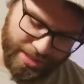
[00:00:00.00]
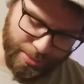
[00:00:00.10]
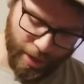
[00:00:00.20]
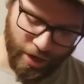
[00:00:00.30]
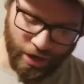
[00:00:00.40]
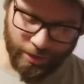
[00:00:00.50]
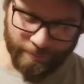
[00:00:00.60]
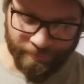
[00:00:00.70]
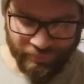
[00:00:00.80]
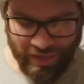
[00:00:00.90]
to my heart.
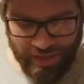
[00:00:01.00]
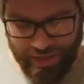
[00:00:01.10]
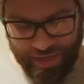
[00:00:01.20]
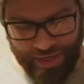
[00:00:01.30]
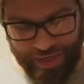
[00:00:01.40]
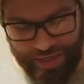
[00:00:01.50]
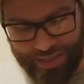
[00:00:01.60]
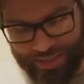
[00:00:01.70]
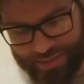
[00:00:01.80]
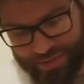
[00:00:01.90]

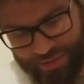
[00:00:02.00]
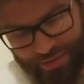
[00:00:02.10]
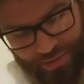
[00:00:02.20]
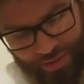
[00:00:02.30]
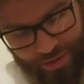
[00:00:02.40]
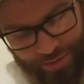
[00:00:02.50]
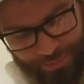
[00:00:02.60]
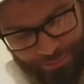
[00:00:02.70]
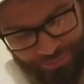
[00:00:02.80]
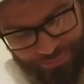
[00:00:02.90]
And
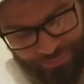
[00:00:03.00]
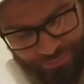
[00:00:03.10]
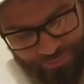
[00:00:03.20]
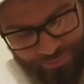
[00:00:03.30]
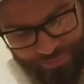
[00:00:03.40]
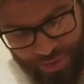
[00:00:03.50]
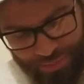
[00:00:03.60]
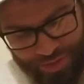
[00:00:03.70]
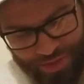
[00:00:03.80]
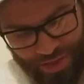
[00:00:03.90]

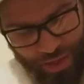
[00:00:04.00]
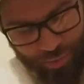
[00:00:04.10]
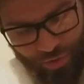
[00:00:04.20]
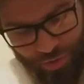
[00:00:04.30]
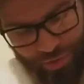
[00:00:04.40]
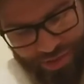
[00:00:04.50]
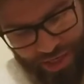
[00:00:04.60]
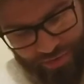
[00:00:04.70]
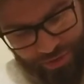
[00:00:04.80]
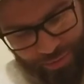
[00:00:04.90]
I will always
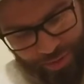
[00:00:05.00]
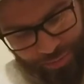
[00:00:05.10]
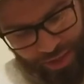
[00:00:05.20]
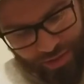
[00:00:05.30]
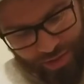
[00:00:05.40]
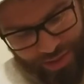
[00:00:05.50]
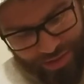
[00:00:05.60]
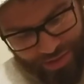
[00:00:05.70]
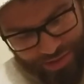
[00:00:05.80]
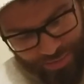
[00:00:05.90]
have him in my
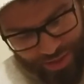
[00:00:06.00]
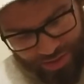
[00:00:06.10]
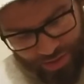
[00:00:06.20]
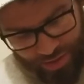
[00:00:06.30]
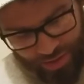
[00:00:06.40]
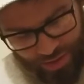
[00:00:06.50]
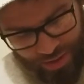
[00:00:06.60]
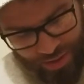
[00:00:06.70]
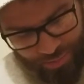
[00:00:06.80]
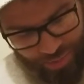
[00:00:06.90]
collection, especially
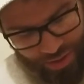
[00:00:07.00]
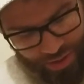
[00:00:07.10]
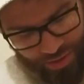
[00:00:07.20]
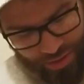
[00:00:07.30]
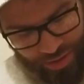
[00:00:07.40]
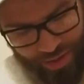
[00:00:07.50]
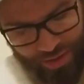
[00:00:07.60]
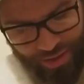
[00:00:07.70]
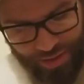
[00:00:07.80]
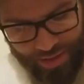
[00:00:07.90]
being
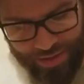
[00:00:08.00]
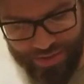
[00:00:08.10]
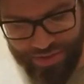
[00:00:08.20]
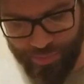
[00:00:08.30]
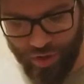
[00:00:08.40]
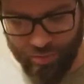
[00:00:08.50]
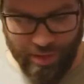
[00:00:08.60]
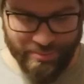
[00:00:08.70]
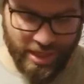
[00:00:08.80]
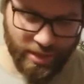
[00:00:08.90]
a small
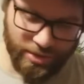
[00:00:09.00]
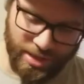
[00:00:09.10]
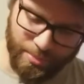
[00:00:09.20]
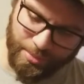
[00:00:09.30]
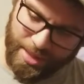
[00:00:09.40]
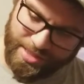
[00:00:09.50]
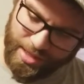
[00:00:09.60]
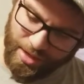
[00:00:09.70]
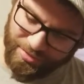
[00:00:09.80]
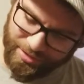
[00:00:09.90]
reptile keeper
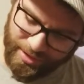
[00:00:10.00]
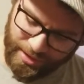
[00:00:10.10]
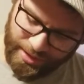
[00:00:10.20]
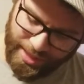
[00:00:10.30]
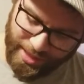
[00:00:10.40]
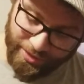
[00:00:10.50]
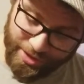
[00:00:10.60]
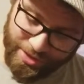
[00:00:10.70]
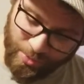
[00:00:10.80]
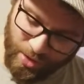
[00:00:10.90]
myself, having
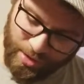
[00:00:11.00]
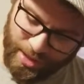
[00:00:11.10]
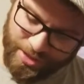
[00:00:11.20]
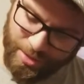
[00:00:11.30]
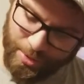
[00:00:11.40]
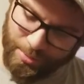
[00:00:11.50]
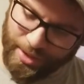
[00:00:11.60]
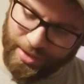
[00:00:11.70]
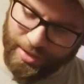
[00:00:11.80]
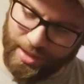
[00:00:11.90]
a small collection of ball
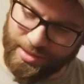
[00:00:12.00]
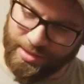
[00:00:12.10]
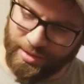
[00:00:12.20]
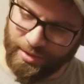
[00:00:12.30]
pythons.